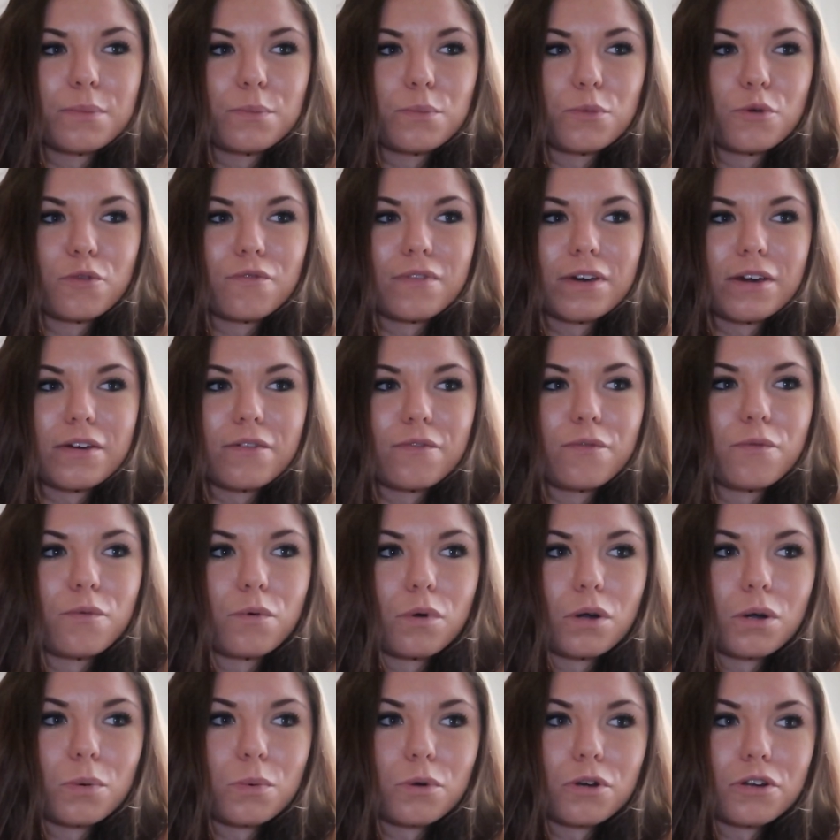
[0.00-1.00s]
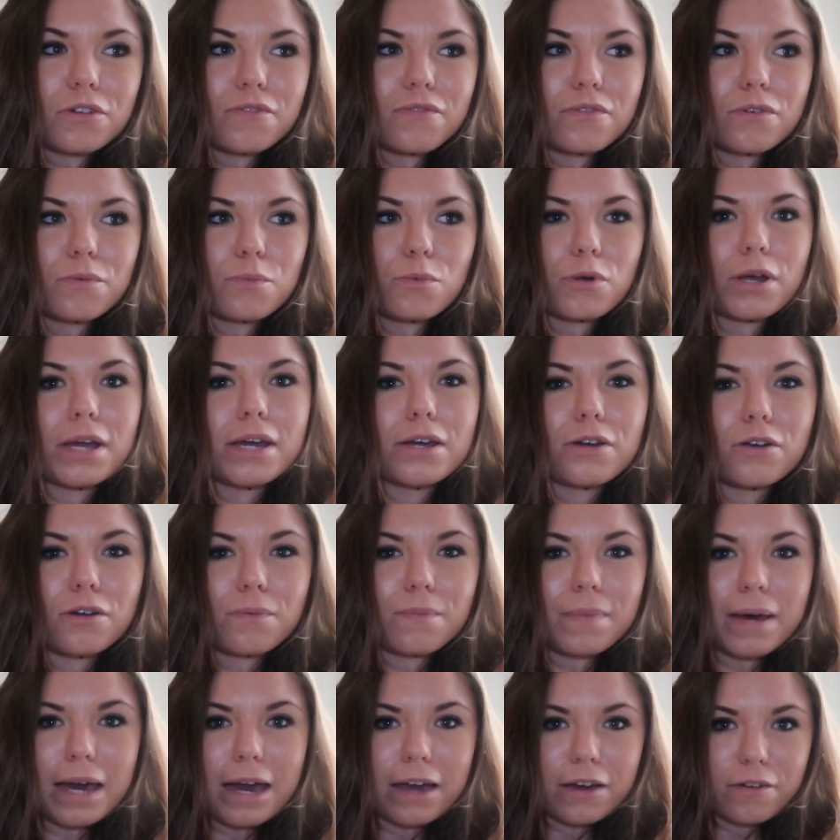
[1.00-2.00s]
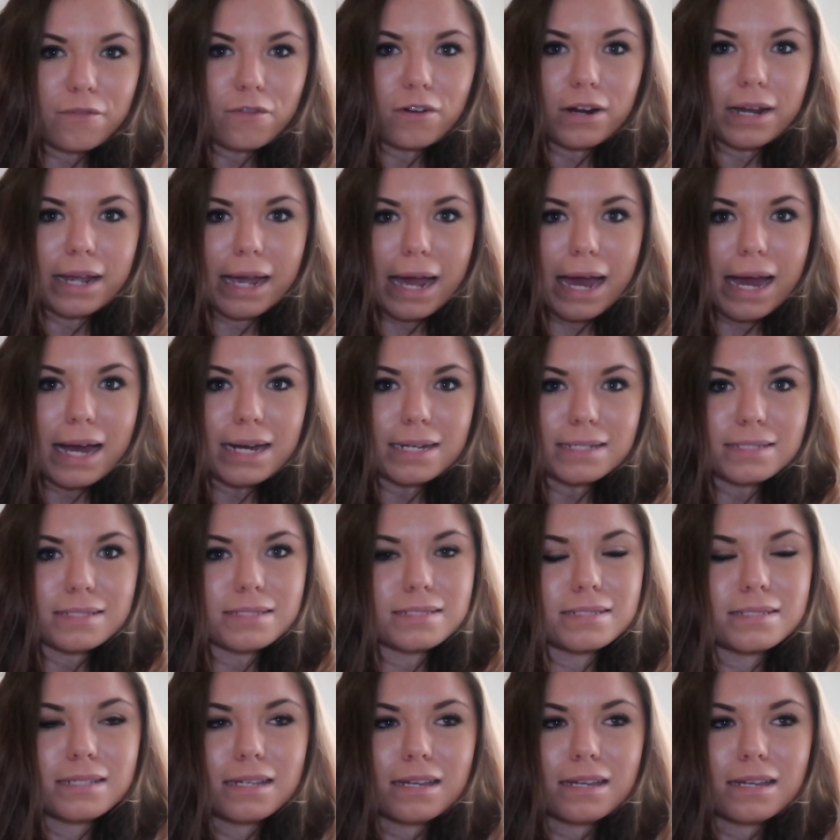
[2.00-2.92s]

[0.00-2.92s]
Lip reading: move it forward for brake or back for gas.